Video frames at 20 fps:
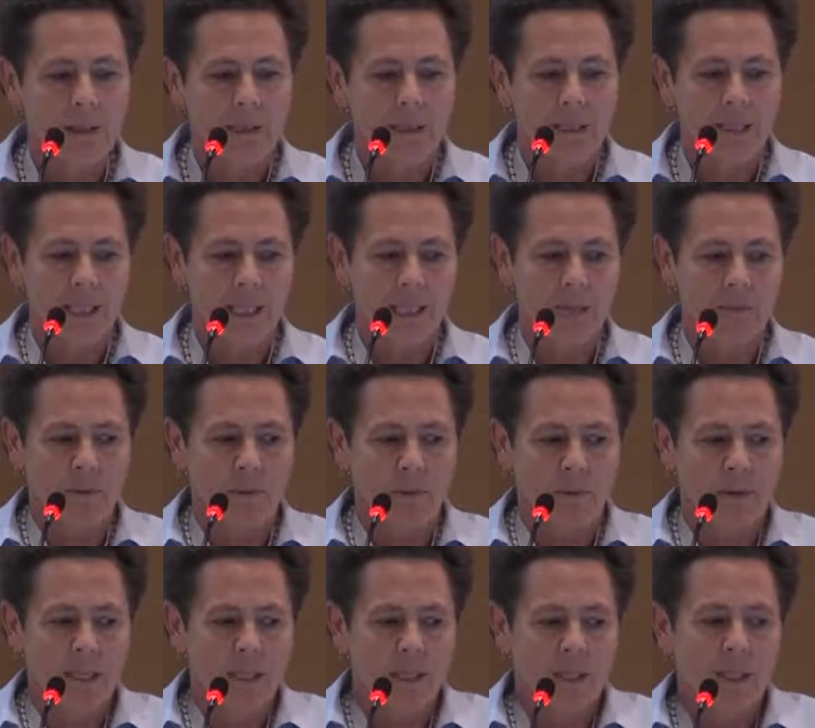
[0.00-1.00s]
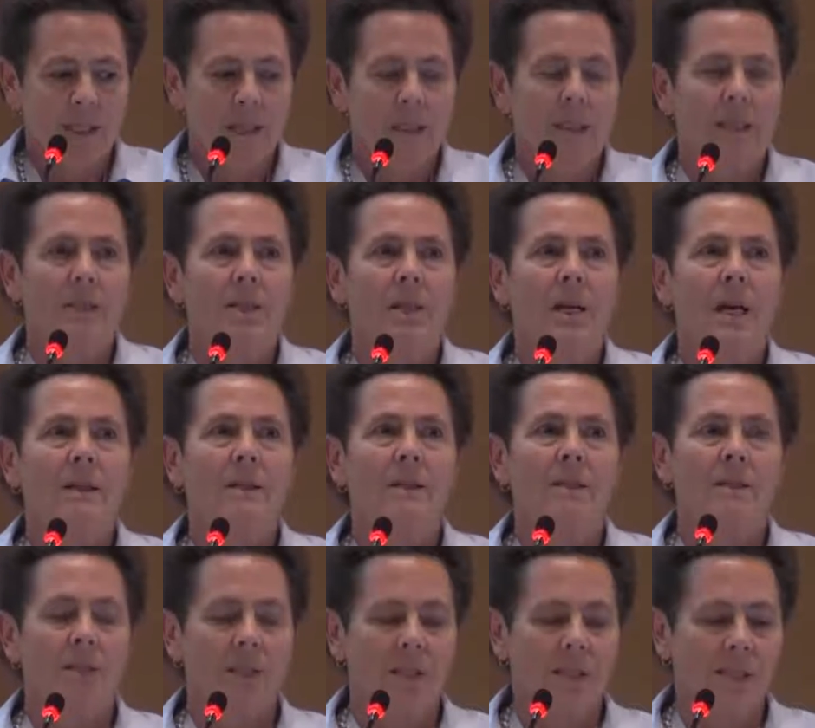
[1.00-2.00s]
In exploration, the
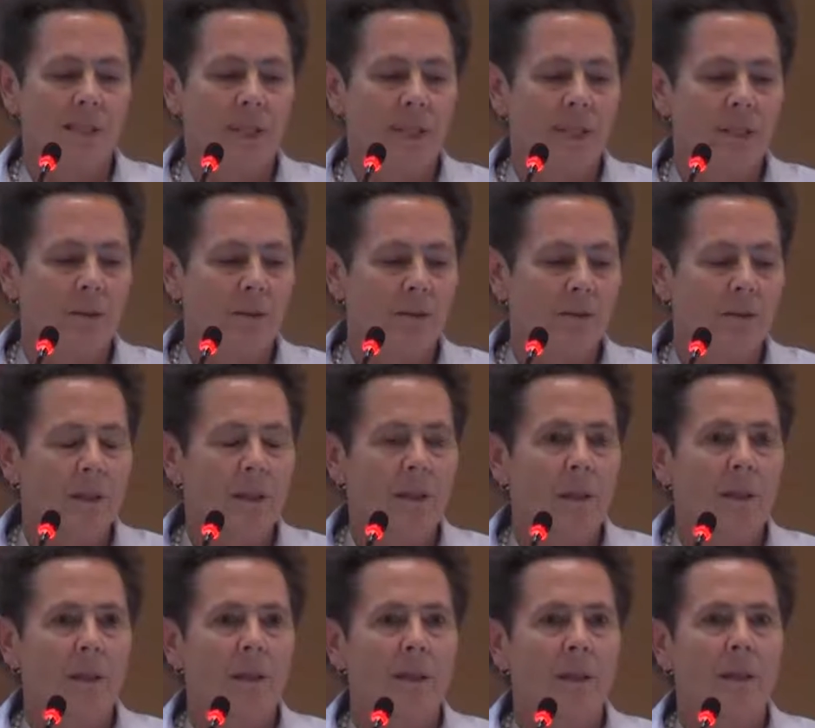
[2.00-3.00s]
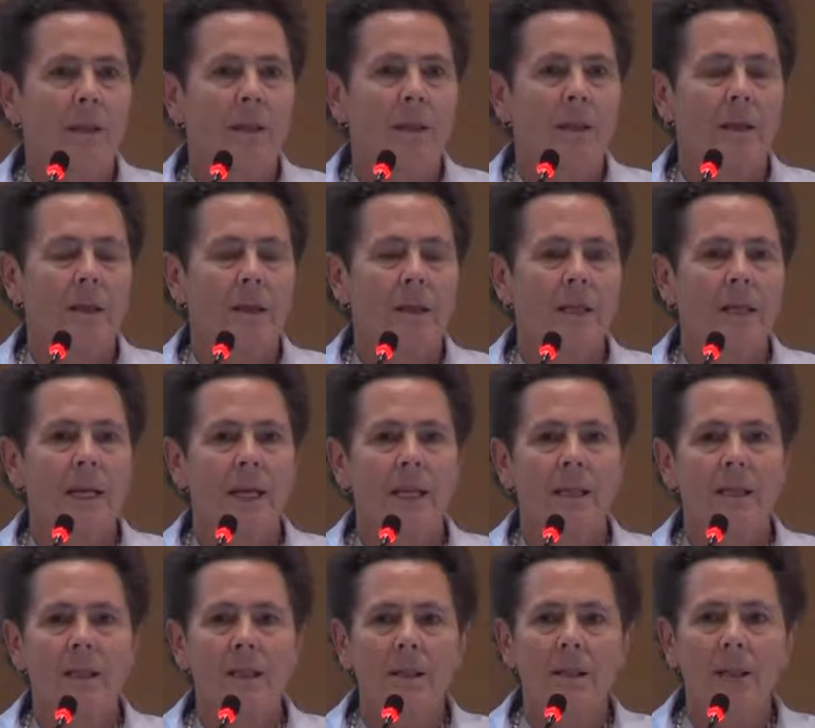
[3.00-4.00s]
challenge is that you
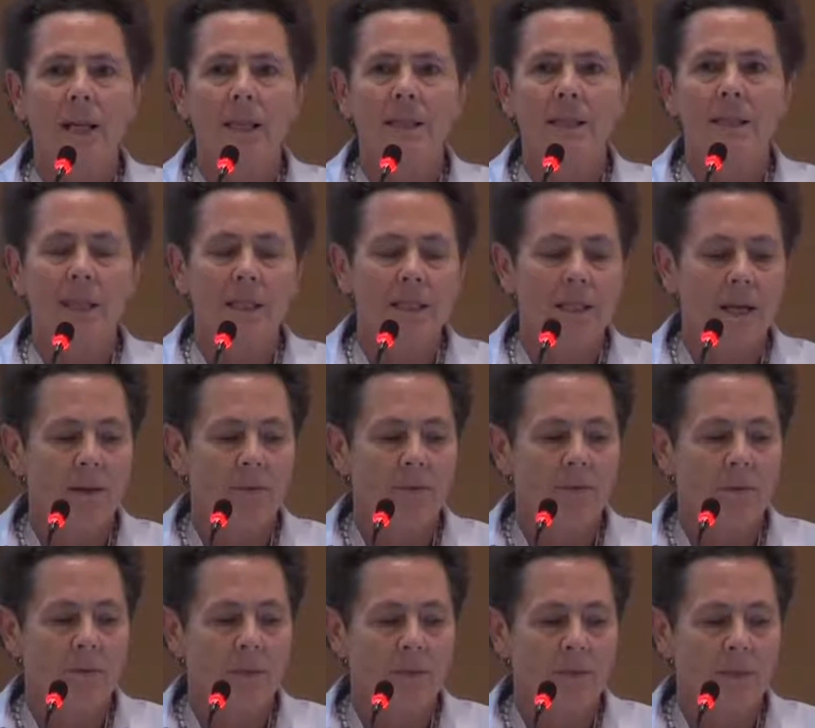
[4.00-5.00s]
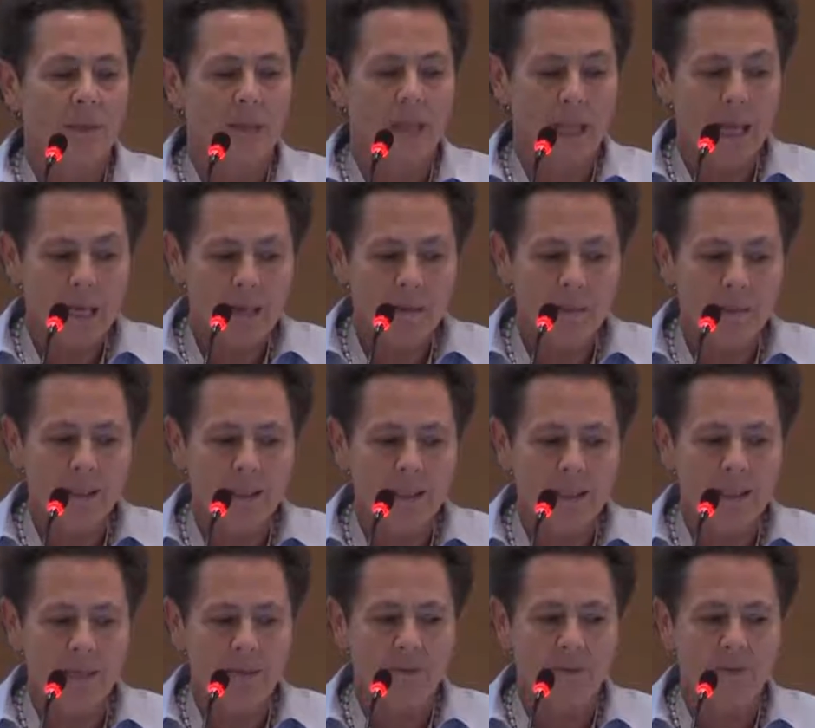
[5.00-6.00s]
can't collect enough or reliable
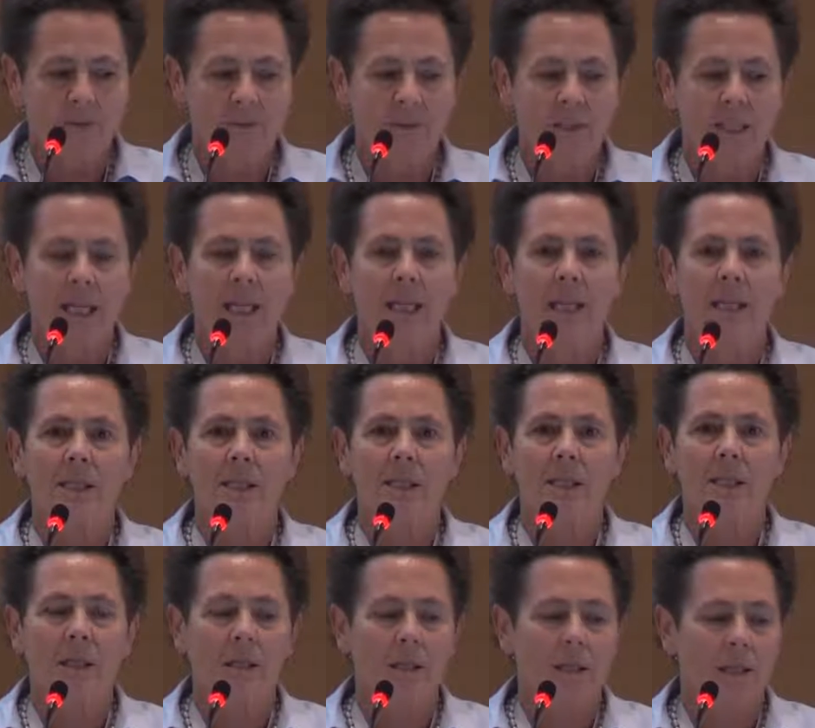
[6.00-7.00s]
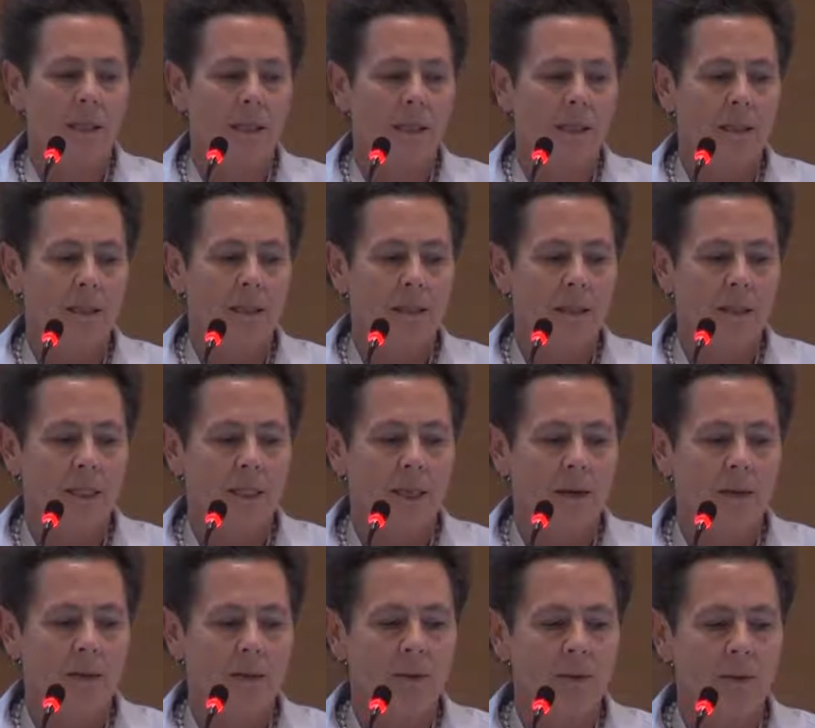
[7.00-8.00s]
enough data to
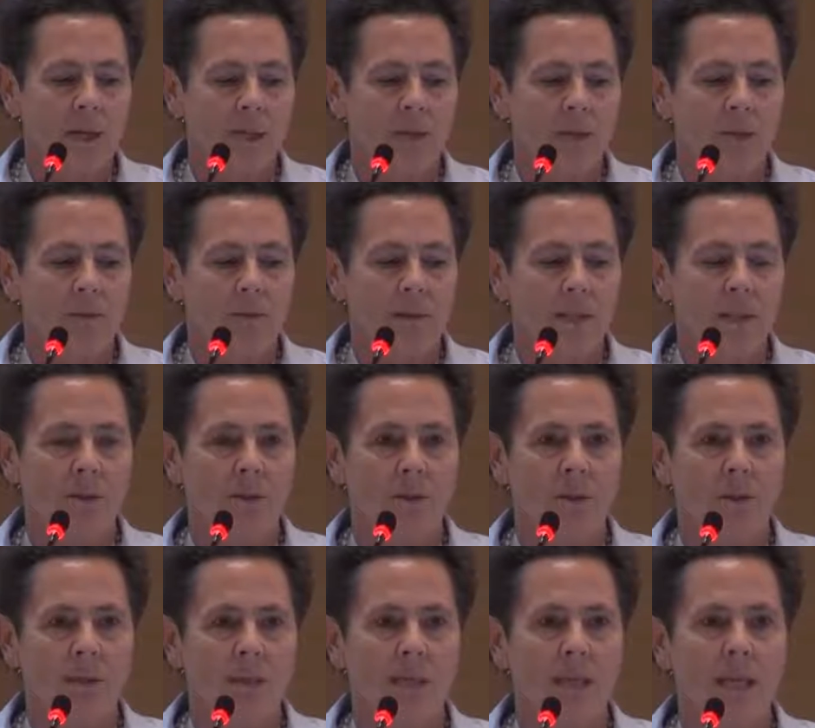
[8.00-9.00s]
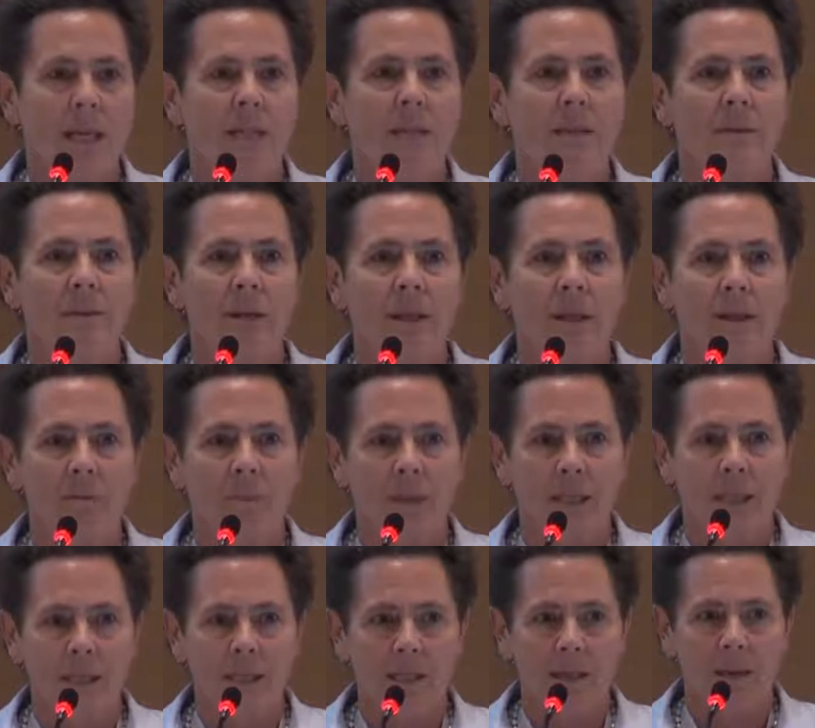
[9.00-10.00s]
characterize your resource and develop a
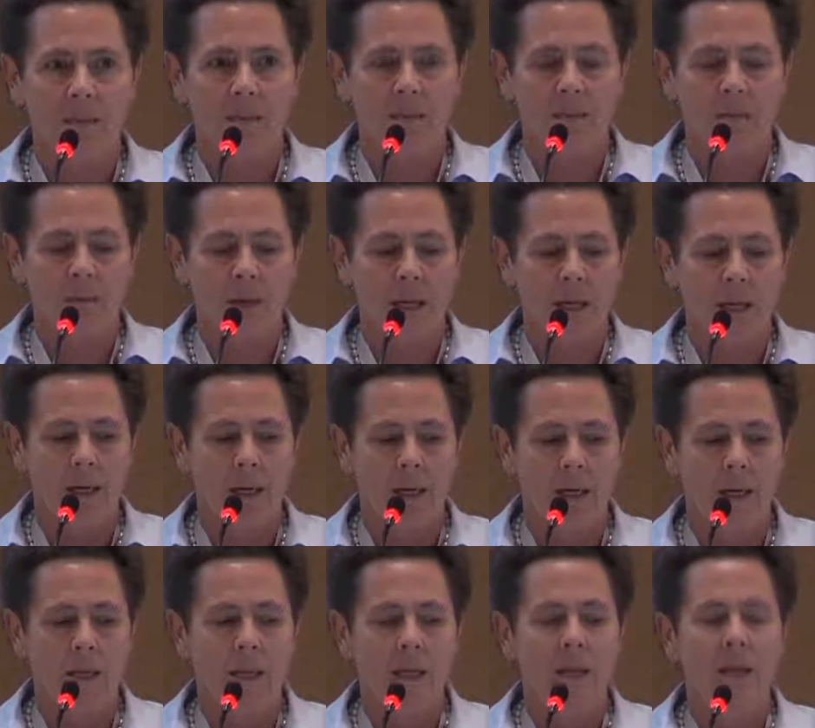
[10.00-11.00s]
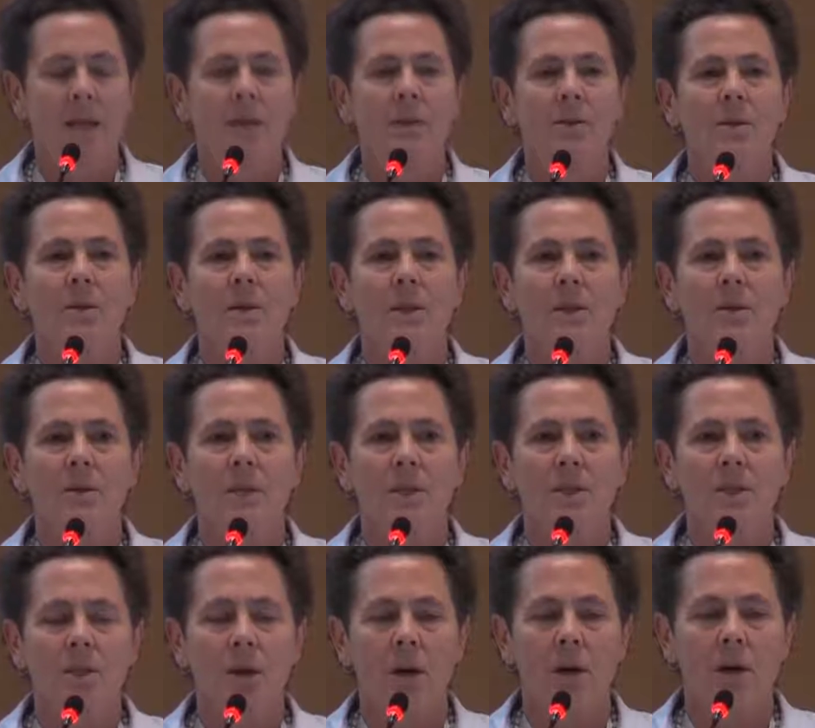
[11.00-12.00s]
conceptual model so that you
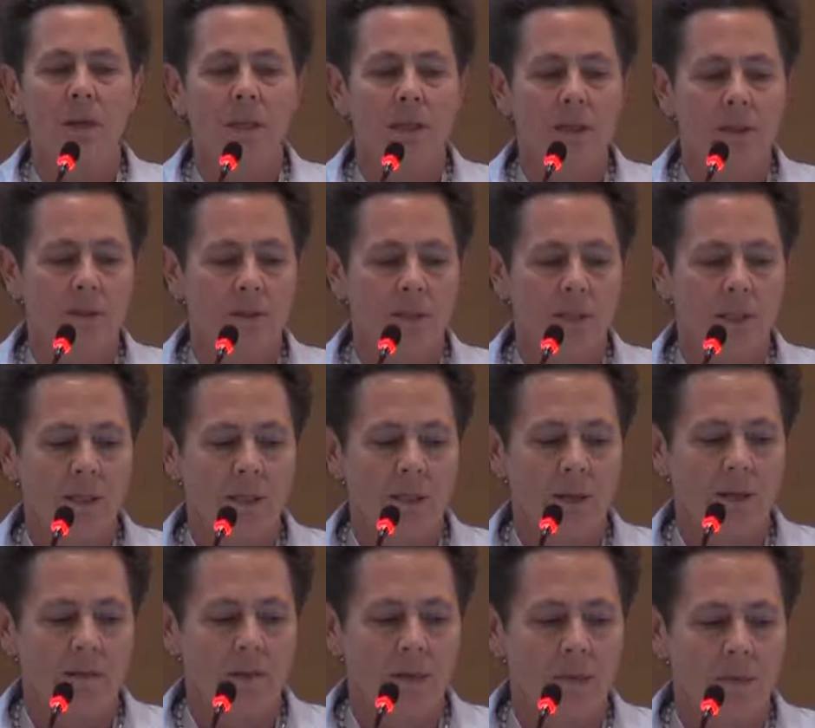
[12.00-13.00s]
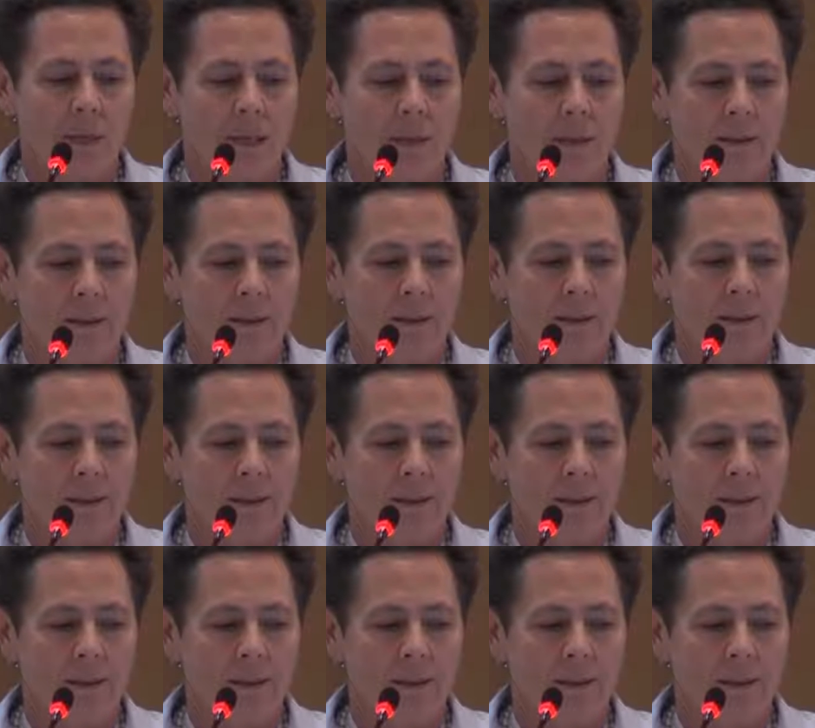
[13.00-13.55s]
could target your discovery well.